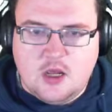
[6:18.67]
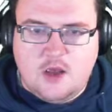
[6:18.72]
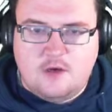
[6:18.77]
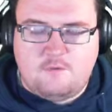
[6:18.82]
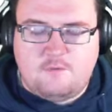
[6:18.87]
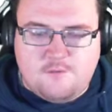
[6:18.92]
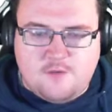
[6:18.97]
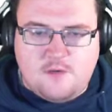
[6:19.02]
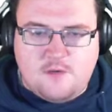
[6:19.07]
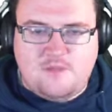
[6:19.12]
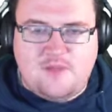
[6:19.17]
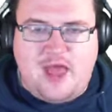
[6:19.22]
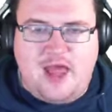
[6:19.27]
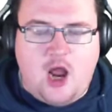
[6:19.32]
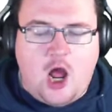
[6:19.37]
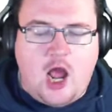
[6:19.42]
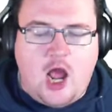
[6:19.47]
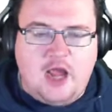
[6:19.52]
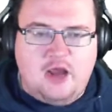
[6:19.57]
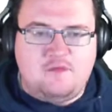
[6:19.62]
From that,
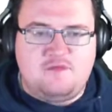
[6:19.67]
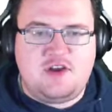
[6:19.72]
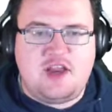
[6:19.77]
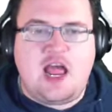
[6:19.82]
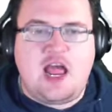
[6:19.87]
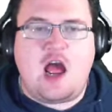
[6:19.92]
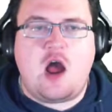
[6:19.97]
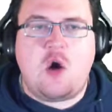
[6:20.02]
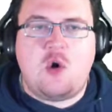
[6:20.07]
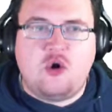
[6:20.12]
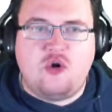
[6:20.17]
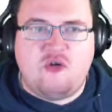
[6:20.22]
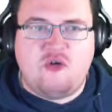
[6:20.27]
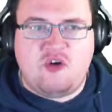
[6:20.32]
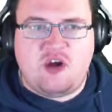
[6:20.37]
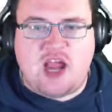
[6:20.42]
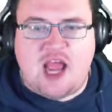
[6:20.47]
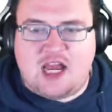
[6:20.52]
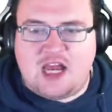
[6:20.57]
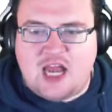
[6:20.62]
I have now
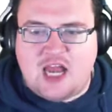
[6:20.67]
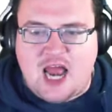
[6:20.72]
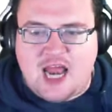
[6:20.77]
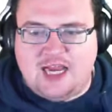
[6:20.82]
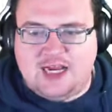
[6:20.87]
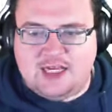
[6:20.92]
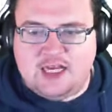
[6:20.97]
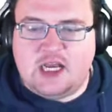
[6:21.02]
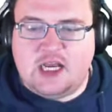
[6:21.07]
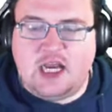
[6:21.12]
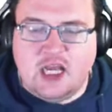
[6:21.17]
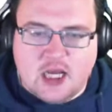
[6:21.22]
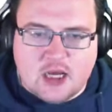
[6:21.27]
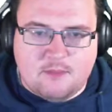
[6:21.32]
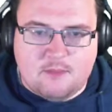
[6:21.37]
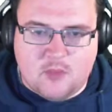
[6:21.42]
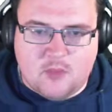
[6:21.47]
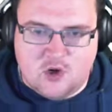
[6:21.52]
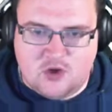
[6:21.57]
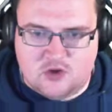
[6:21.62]
created a linear
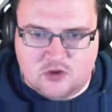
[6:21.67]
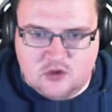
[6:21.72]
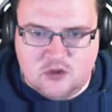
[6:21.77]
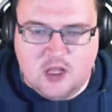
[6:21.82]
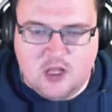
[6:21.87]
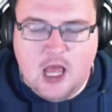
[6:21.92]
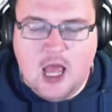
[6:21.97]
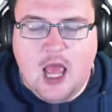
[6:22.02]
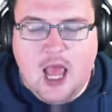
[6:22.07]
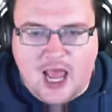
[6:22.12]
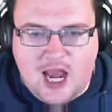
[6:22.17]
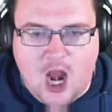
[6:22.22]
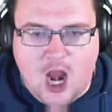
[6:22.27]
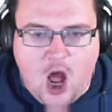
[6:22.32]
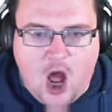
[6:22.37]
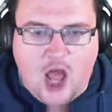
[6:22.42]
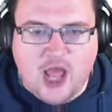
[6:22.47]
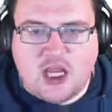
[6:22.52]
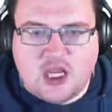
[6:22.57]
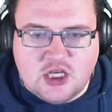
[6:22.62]
model, and
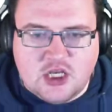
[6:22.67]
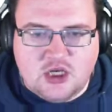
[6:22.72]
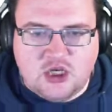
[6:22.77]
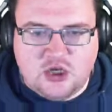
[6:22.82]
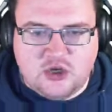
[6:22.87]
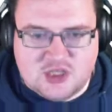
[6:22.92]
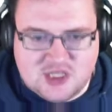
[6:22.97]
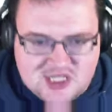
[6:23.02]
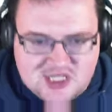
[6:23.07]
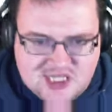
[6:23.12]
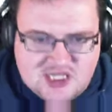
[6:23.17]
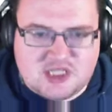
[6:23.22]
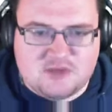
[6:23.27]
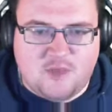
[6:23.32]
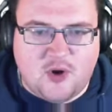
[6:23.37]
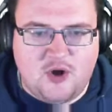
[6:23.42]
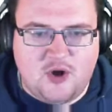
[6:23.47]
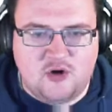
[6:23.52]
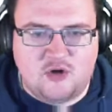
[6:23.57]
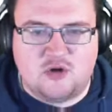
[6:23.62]
I can use this
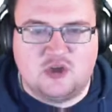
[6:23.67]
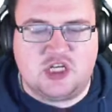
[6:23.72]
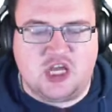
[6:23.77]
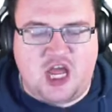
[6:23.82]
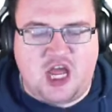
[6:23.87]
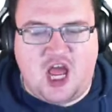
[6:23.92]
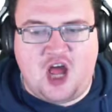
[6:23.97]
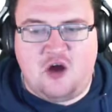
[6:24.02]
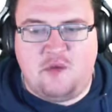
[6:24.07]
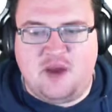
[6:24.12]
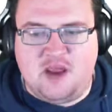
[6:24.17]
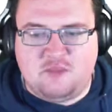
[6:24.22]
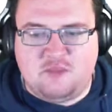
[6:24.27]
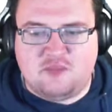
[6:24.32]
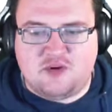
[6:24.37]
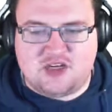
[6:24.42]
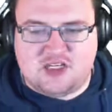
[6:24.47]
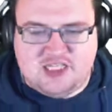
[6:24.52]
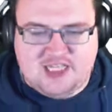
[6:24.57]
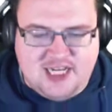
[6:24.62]
model to help me
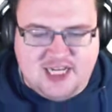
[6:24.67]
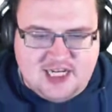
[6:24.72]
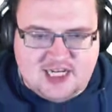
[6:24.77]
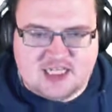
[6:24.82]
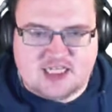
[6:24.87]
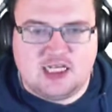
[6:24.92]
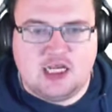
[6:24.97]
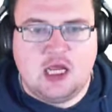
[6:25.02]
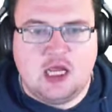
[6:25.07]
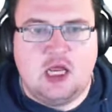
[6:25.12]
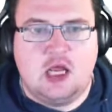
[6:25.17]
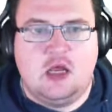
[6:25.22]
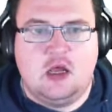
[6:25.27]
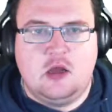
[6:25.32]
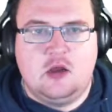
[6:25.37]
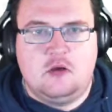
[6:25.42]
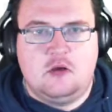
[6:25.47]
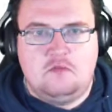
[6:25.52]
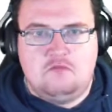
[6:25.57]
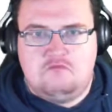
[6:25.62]
predict
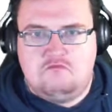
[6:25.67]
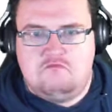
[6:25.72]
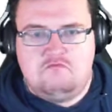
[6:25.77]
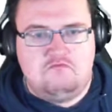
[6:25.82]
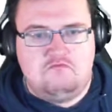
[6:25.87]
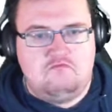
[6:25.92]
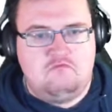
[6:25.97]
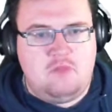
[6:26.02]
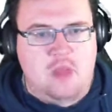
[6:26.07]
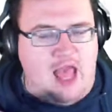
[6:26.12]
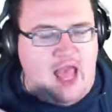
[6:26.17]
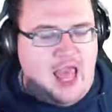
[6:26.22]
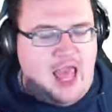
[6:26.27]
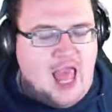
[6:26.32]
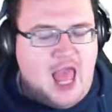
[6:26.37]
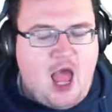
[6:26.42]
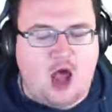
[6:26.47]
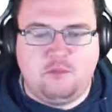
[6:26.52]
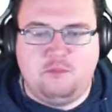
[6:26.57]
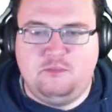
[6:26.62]

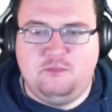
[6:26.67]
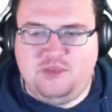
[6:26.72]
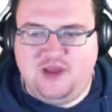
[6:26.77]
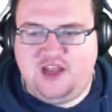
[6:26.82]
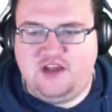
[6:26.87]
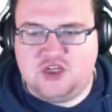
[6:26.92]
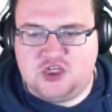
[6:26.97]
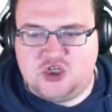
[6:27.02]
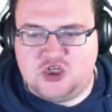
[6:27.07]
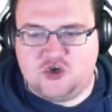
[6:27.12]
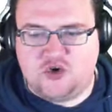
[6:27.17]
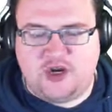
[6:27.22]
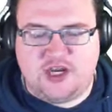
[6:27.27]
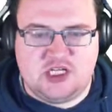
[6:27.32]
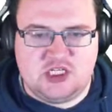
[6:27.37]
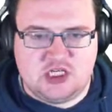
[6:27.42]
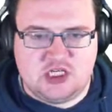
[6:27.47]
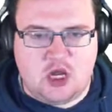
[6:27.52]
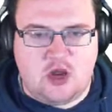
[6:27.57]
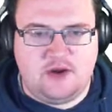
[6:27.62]
how big the tree
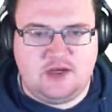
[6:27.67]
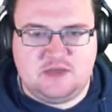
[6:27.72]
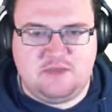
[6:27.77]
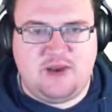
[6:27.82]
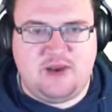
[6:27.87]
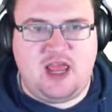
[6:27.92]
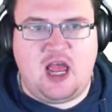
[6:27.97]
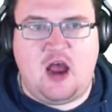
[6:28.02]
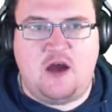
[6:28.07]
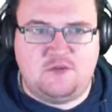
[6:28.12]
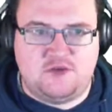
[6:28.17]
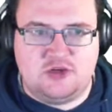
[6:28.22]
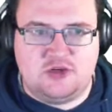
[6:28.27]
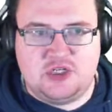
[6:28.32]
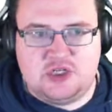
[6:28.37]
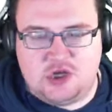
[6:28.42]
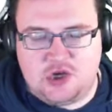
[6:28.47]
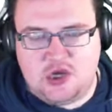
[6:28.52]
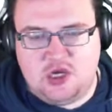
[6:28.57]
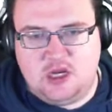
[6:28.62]
is going to be after a
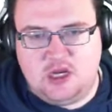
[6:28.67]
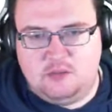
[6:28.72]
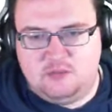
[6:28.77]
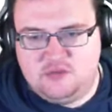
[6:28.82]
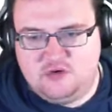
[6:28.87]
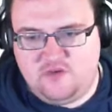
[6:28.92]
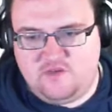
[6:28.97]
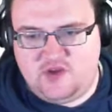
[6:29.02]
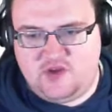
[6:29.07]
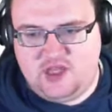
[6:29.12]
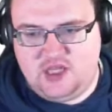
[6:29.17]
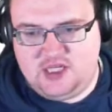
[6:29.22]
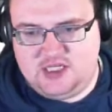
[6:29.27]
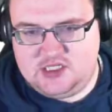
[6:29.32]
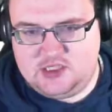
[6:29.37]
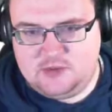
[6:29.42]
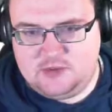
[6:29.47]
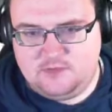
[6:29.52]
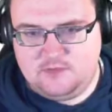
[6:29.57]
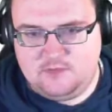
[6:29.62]
certain number of
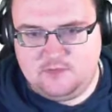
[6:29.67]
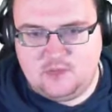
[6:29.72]
years.